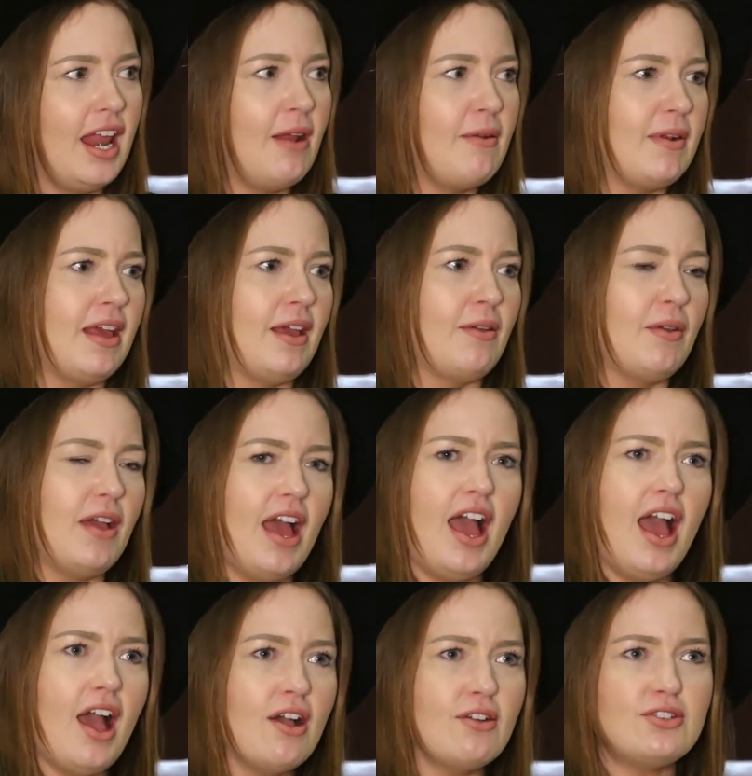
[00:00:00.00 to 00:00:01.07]
I'm like,
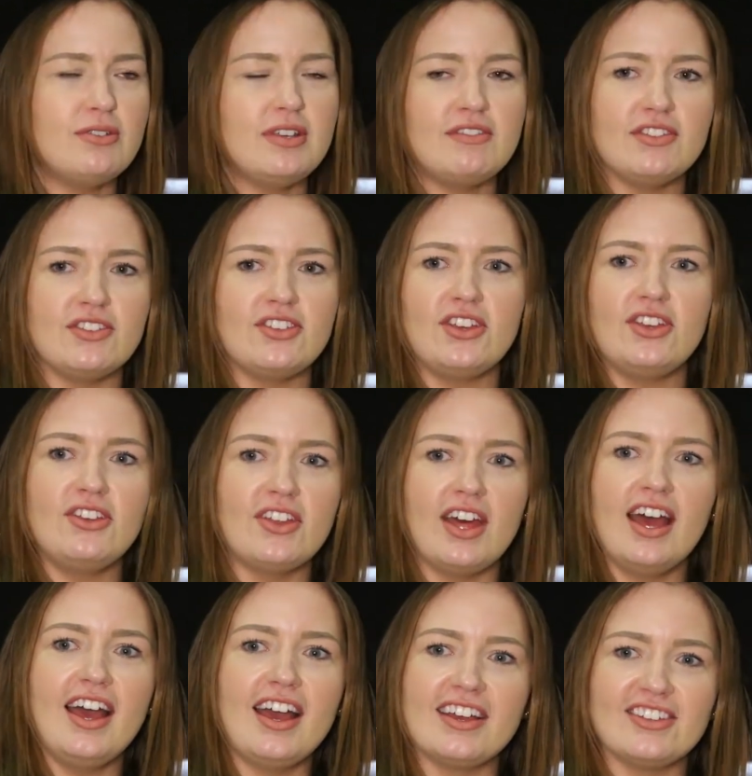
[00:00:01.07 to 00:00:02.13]
how do you even do
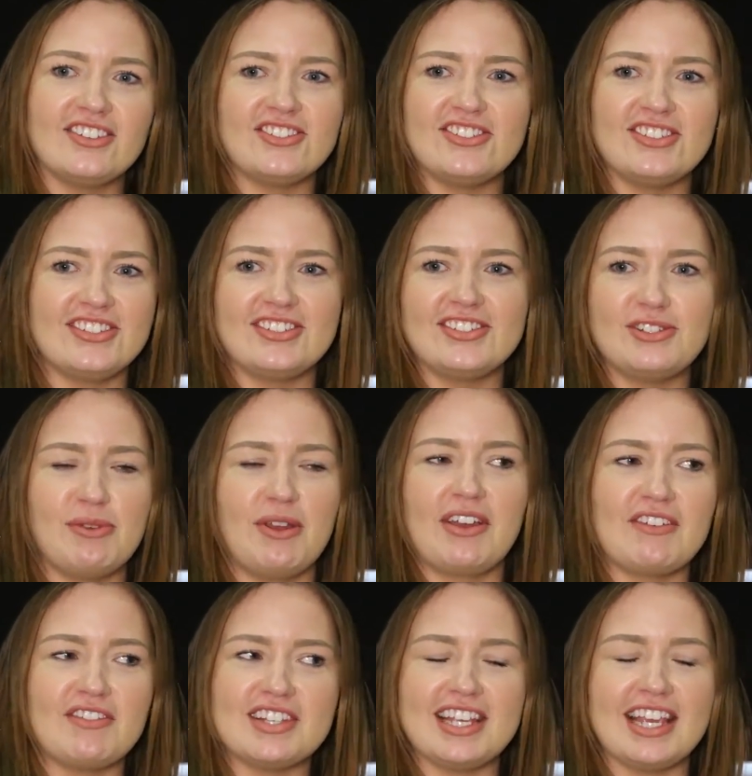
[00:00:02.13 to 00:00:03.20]
that? And she, she
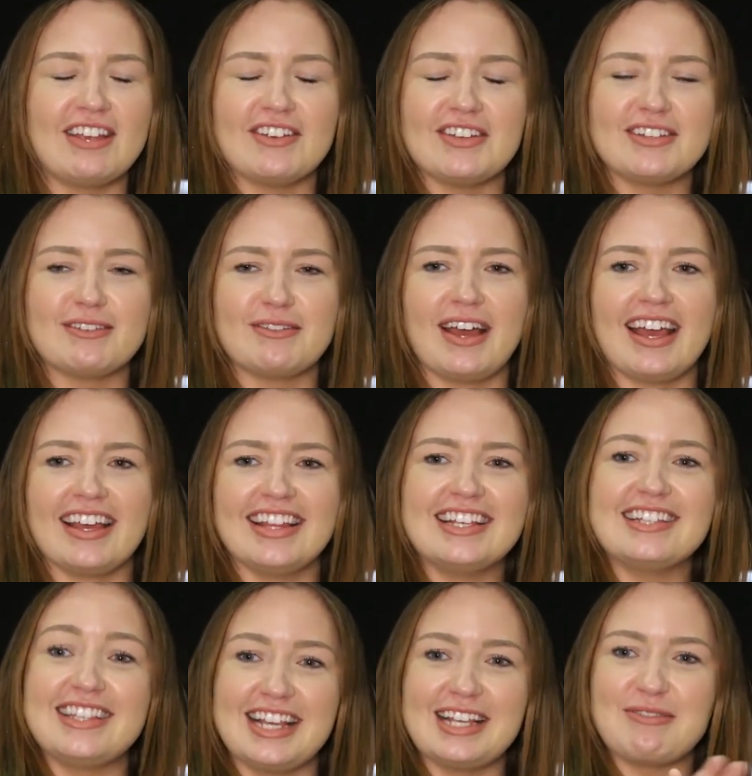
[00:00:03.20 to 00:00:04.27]
won't give her secrets away.
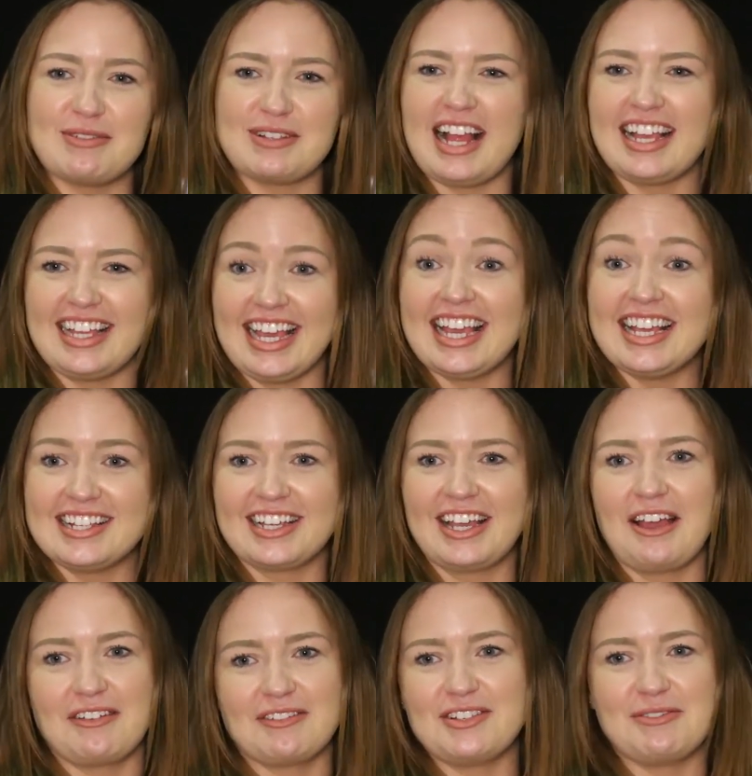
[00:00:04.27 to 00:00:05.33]
This was like years
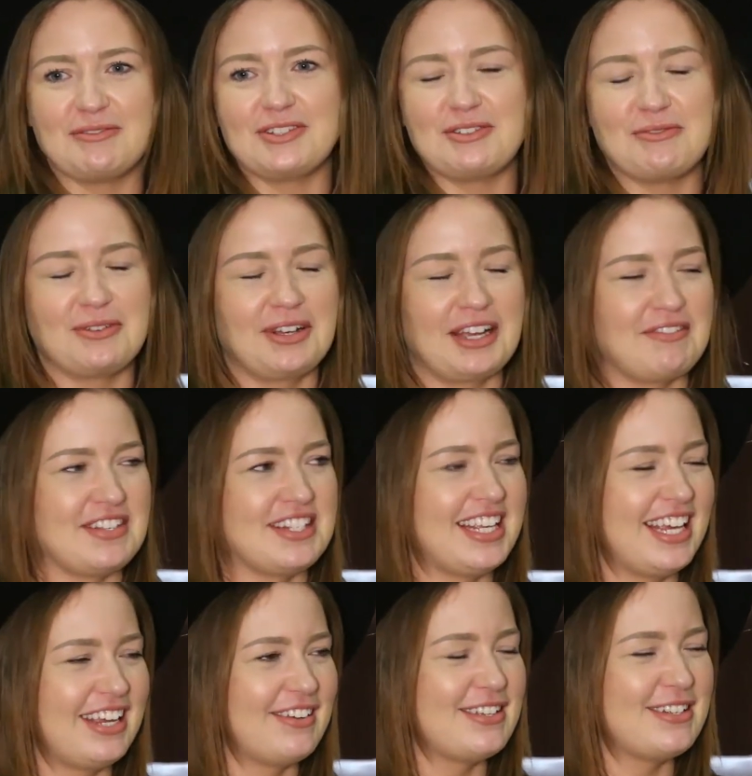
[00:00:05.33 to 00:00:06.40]
ago. She, she won't give her
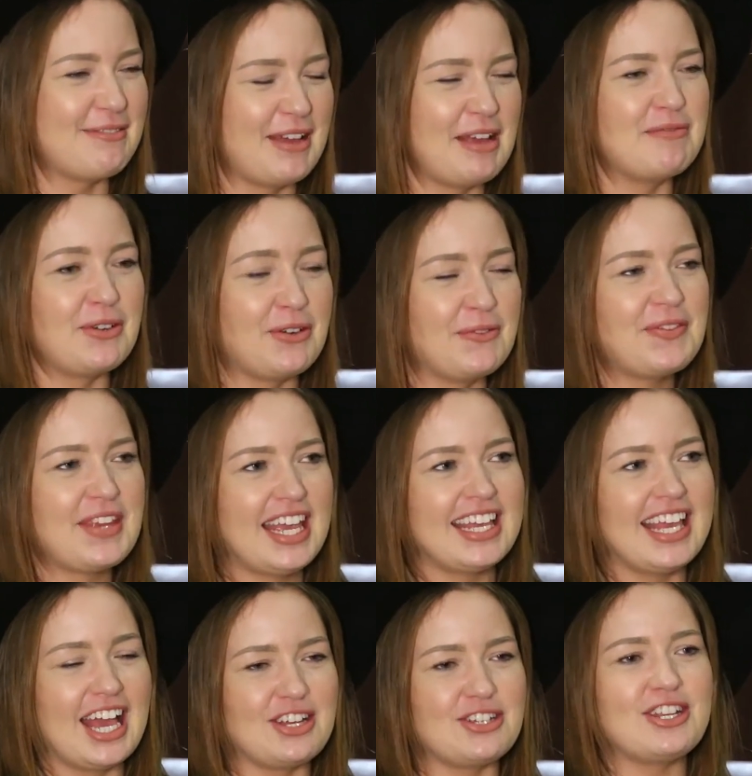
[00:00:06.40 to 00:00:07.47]
secrets away, but
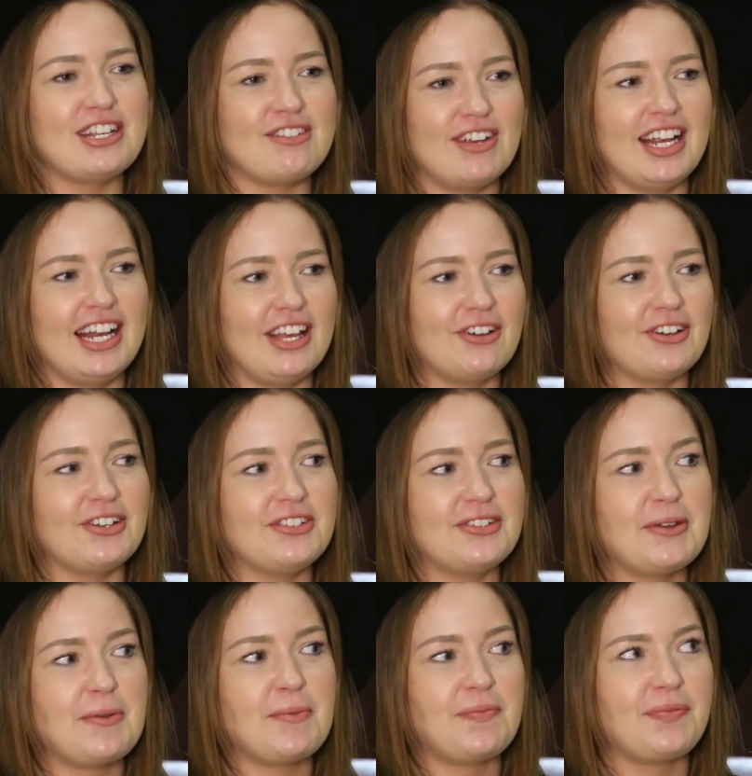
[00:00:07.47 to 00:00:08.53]
yeah, she's really good.
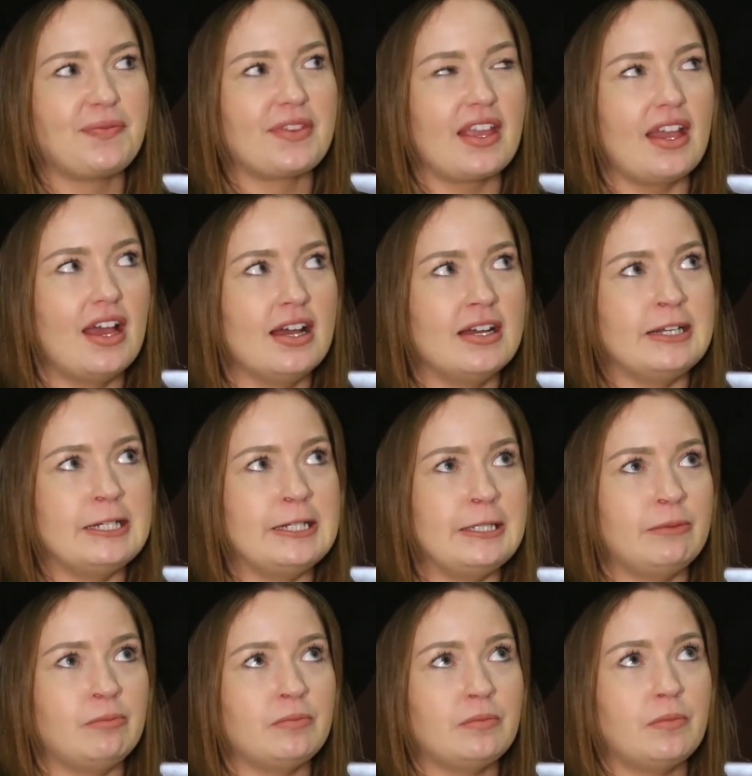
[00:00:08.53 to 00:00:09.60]

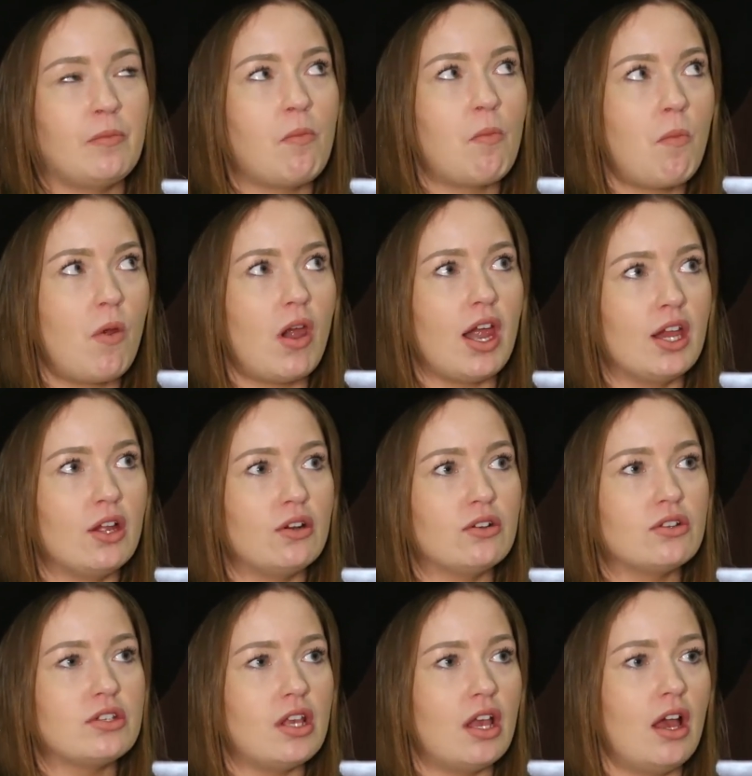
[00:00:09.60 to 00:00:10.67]
Um, I
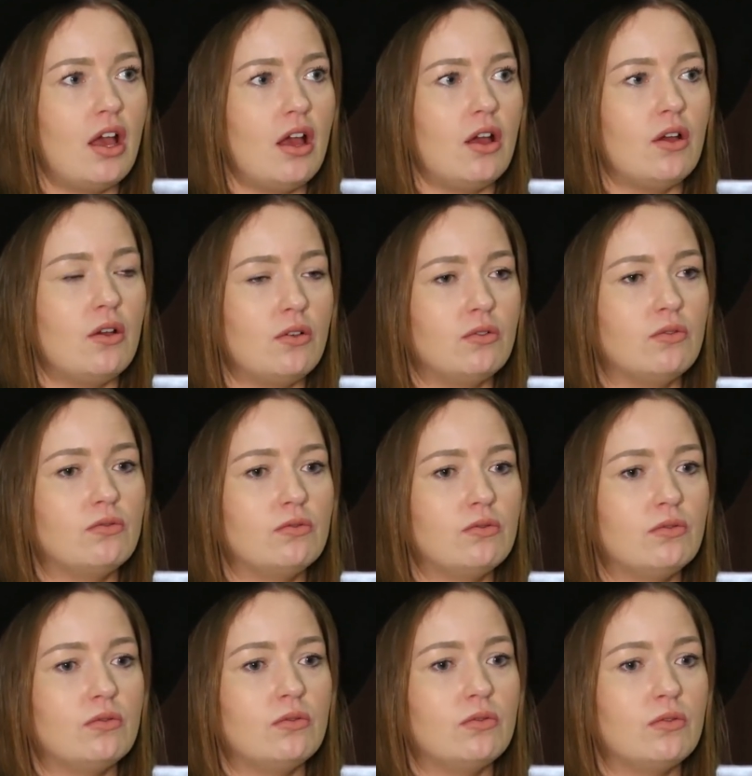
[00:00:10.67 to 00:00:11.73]
also,
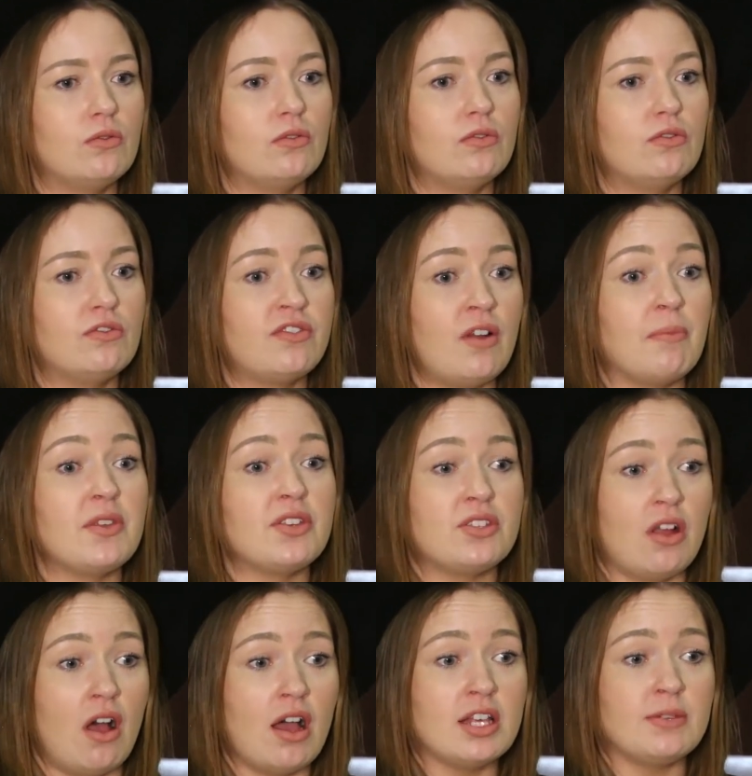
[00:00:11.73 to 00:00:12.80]
from the
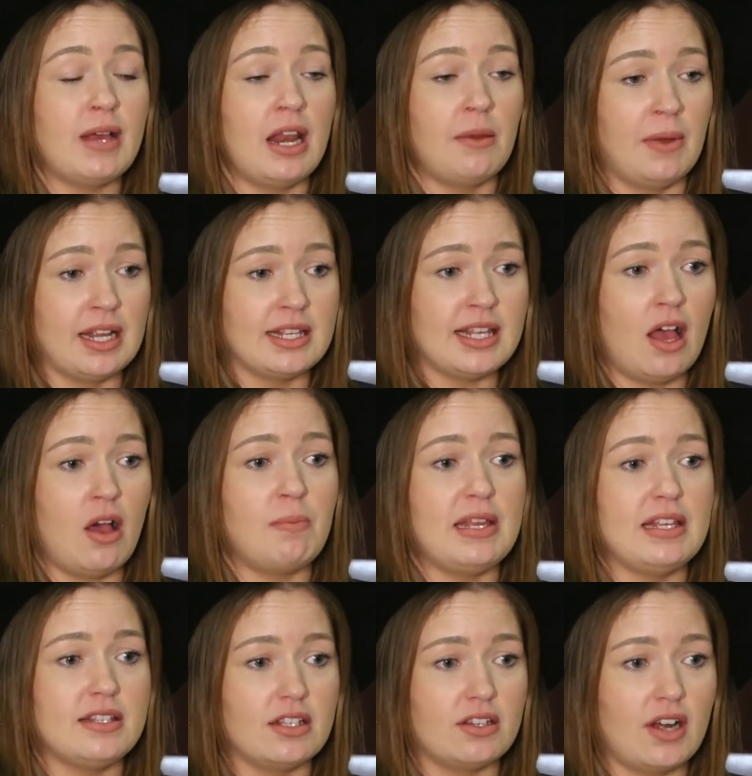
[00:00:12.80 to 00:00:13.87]
start as well, and when I set up
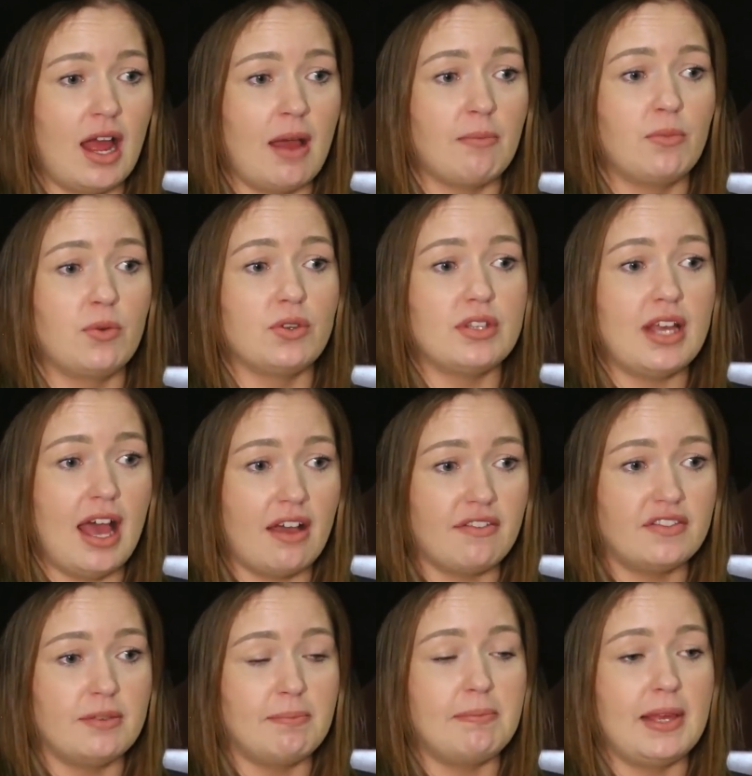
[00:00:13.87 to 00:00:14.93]
Instagram, would
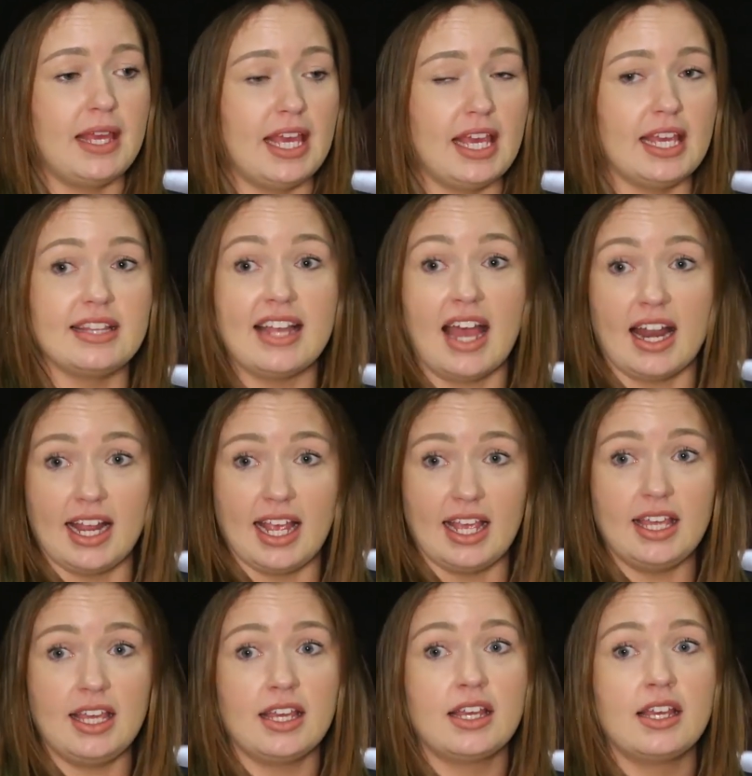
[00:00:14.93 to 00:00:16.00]
have to be
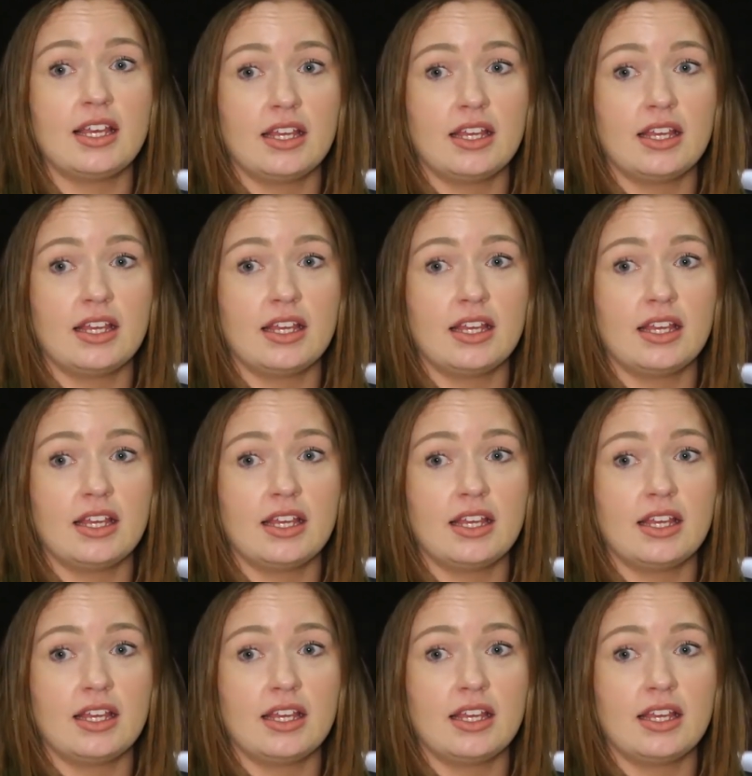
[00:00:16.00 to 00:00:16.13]
Dani,